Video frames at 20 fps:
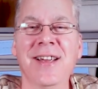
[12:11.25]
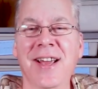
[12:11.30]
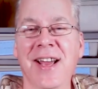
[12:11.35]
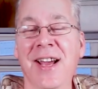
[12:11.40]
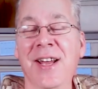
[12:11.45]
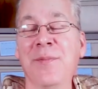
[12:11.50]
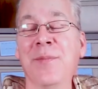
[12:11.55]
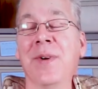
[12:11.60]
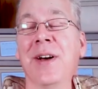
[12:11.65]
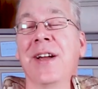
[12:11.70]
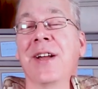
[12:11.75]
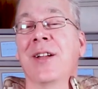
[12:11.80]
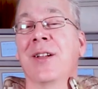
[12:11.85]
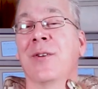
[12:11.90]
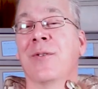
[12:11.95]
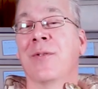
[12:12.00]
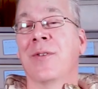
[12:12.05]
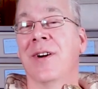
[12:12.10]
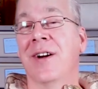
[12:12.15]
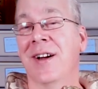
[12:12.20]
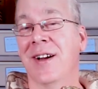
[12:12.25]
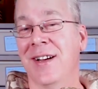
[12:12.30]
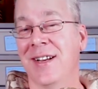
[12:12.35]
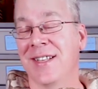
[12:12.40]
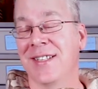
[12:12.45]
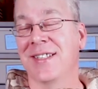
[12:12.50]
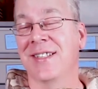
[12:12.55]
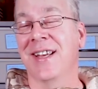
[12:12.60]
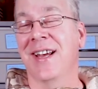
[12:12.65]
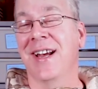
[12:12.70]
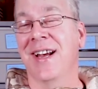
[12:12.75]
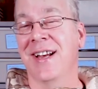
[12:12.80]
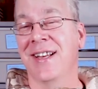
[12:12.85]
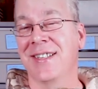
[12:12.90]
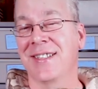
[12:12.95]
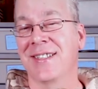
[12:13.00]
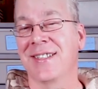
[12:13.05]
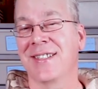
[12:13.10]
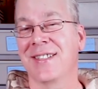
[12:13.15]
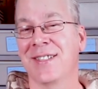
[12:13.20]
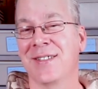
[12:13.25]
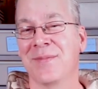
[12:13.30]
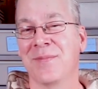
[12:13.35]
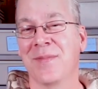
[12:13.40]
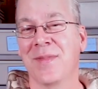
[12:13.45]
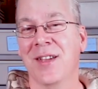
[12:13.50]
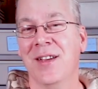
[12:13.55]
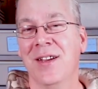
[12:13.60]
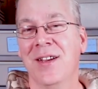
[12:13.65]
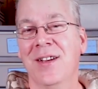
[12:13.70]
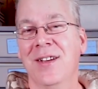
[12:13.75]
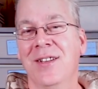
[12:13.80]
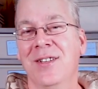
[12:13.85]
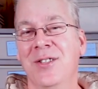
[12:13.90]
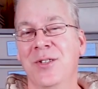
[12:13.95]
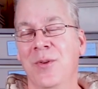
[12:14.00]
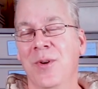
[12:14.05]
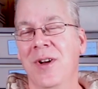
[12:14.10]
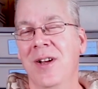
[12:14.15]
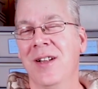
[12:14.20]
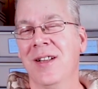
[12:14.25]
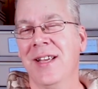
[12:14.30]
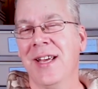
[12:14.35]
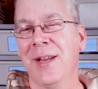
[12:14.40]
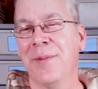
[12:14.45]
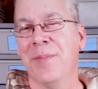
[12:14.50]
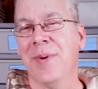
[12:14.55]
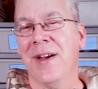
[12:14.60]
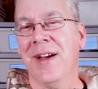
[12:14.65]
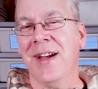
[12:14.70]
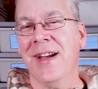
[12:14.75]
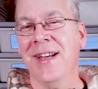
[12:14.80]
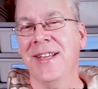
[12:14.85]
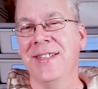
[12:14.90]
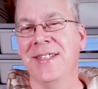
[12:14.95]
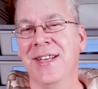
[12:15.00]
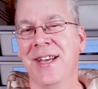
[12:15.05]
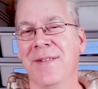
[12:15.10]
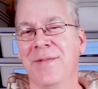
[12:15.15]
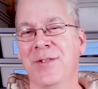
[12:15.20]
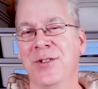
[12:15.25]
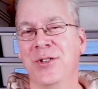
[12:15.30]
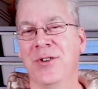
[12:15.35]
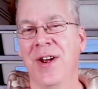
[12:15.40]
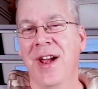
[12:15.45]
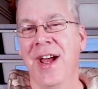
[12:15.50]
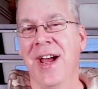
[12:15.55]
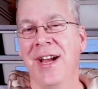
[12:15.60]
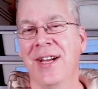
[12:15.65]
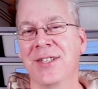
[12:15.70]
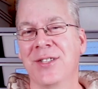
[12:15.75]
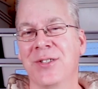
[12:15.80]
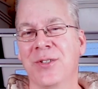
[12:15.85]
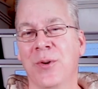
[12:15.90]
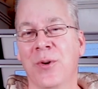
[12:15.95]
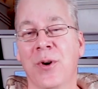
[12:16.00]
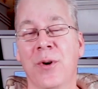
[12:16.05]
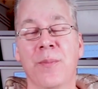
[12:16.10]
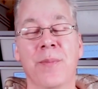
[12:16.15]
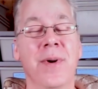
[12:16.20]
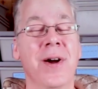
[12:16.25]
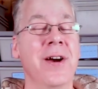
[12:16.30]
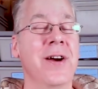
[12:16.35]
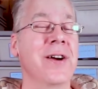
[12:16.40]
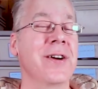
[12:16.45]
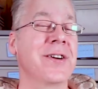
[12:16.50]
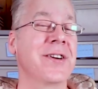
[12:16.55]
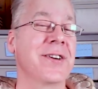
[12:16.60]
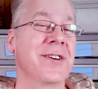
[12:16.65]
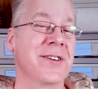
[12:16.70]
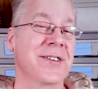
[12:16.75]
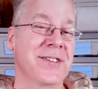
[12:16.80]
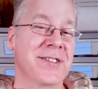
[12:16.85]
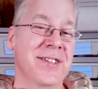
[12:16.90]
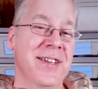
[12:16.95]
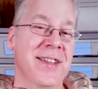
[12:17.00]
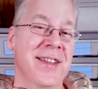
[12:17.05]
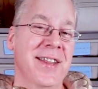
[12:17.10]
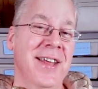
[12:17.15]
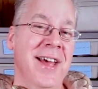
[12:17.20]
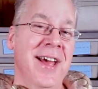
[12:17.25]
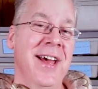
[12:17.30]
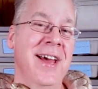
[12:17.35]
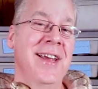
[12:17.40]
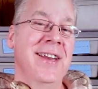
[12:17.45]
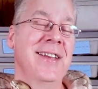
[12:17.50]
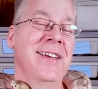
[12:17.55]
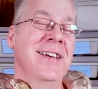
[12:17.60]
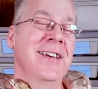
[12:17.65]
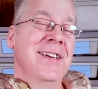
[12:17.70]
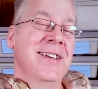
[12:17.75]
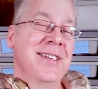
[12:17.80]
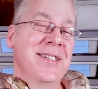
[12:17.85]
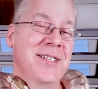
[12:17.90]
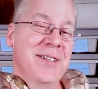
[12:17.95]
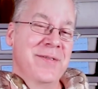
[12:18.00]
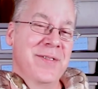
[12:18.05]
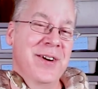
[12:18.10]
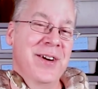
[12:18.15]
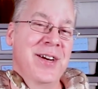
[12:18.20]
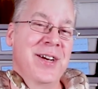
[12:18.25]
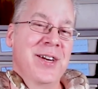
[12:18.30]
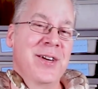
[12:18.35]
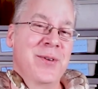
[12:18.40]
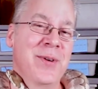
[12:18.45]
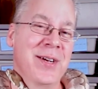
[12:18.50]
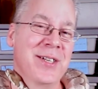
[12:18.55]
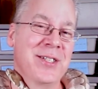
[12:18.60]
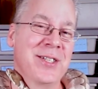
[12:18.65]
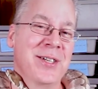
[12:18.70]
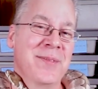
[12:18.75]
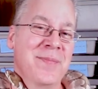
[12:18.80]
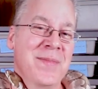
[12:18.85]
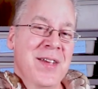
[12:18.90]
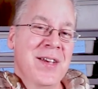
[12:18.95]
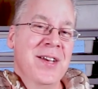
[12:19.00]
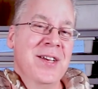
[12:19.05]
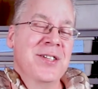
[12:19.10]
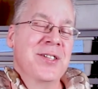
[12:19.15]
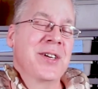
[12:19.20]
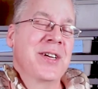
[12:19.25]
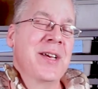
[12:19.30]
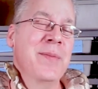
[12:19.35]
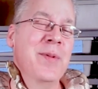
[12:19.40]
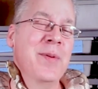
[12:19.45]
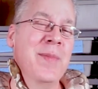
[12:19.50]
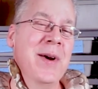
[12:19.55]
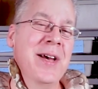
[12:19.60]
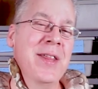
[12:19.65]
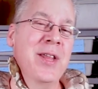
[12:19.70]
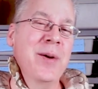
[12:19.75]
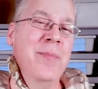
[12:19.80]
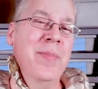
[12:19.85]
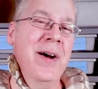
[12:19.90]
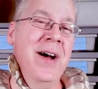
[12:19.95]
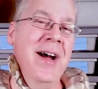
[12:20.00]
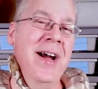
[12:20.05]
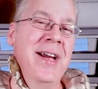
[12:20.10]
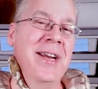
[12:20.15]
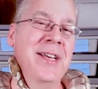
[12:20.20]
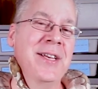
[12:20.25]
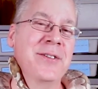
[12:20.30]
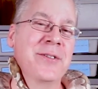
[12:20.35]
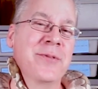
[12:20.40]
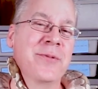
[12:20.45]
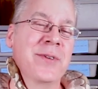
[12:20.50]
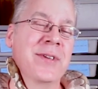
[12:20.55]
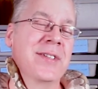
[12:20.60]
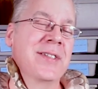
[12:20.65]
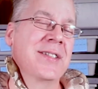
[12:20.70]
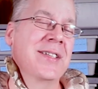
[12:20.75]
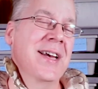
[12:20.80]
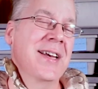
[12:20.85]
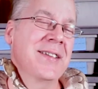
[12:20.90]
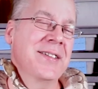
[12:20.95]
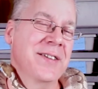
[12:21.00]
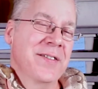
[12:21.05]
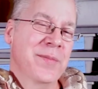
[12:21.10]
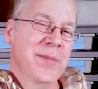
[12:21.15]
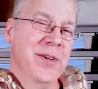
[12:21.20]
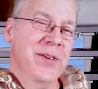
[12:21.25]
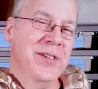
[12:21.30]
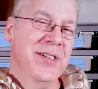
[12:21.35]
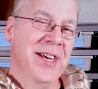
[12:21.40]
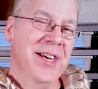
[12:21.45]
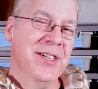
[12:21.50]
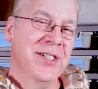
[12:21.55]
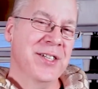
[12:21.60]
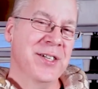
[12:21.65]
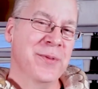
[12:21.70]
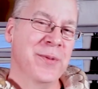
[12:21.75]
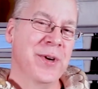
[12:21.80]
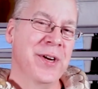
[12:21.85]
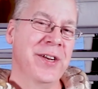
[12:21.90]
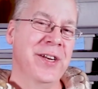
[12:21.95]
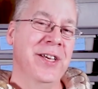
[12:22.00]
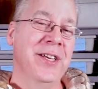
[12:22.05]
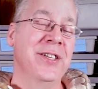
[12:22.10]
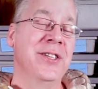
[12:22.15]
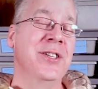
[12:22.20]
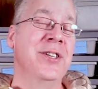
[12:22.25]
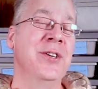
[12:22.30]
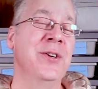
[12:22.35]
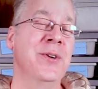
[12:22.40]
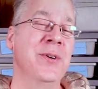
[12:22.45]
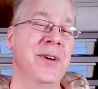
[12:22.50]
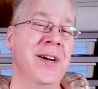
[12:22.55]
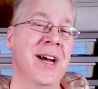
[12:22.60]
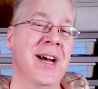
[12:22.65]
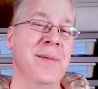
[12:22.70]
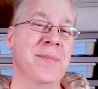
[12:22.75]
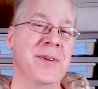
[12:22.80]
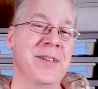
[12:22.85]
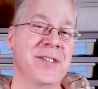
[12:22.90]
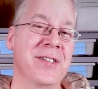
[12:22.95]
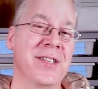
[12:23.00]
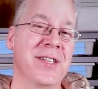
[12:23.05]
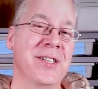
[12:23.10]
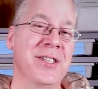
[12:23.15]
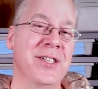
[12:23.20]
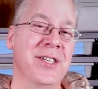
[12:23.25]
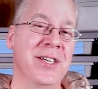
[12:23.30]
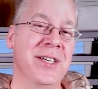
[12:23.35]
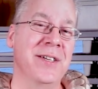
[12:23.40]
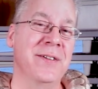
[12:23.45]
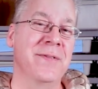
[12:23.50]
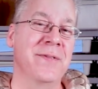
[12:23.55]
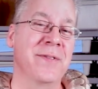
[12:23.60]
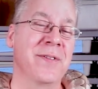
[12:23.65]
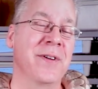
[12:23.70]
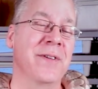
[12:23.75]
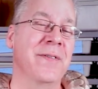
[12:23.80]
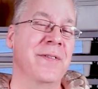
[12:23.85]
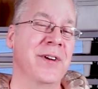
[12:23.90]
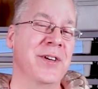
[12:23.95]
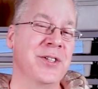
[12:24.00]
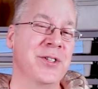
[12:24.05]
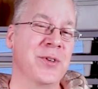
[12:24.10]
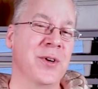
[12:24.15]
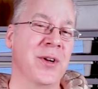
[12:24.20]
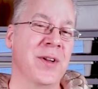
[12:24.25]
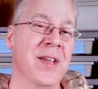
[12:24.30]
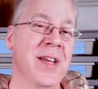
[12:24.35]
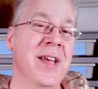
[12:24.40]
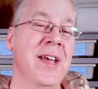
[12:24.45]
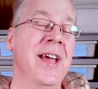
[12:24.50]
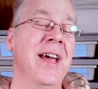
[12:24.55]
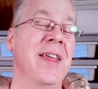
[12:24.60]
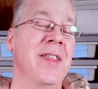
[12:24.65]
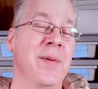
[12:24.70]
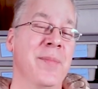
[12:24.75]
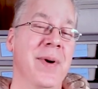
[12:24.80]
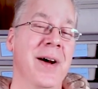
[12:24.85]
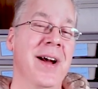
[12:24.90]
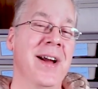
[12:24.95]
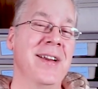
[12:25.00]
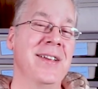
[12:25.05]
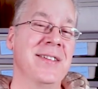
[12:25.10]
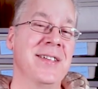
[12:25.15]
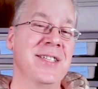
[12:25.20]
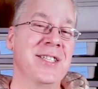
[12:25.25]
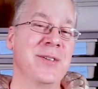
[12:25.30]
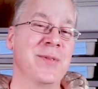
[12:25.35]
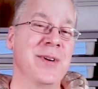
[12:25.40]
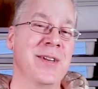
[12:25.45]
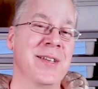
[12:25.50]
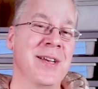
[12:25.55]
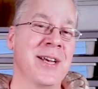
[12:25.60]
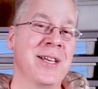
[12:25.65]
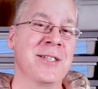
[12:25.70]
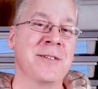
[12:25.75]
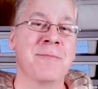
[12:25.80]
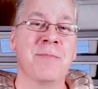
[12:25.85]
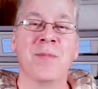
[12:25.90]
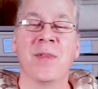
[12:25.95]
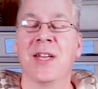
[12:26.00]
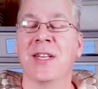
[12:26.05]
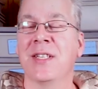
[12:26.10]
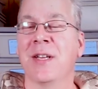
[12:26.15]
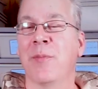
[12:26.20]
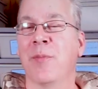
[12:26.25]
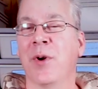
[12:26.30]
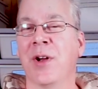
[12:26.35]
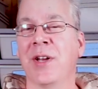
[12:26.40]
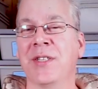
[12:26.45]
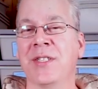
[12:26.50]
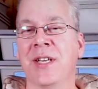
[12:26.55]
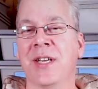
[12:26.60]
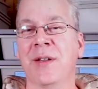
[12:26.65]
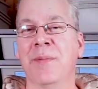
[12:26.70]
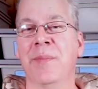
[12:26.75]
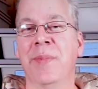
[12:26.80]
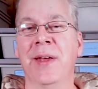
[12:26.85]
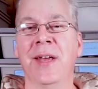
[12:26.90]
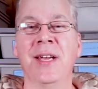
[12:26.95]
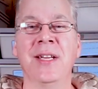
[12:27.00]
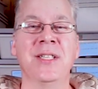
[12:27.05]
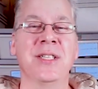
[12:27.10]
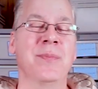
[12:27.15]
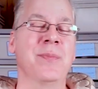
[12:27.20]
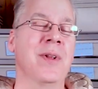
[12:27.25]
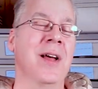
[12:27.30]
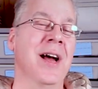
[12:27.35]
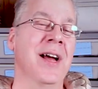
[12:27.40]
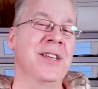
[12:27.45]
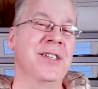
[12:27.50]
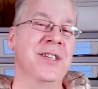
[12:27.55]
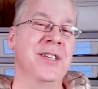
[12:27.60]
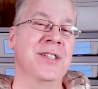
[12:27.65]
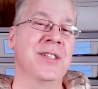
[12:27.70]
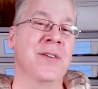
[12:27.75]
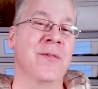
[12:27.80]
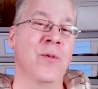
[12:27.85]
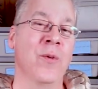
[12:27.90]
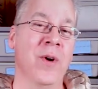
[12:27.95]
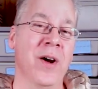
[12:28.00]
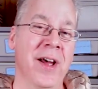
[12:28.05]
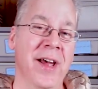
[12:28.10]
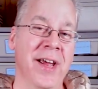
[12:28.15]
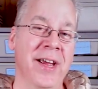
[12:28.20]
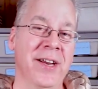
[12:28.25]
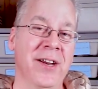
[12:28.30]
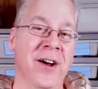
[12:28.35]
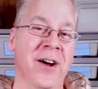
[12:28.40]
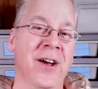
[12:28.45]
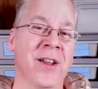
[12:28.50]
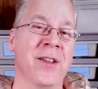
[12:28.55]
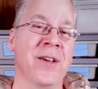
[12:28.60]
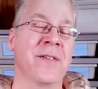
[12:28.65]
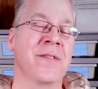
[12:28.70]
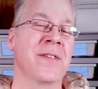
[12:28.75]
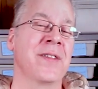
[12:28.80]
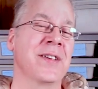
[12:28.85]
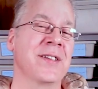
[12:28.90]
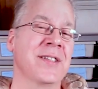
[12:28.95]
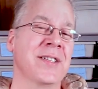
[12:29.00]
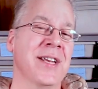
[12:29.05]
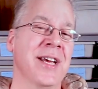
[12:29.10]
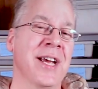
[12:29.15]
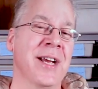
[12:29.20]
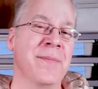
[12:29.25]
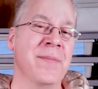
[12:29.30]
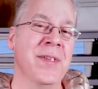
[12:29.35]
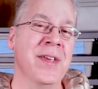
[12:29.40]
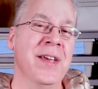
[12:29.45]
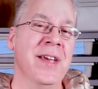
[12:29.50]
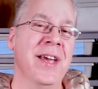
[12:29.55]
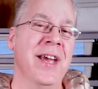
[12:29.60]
And Michael Ross asks, do all head pies have tracks or markers? And that is a very good question. So keep in mind the pied is a recessive mutation where you need 2 copies of the gene for a visual. And the pied essentially what it does is it brings in big splotches of white all over the snake.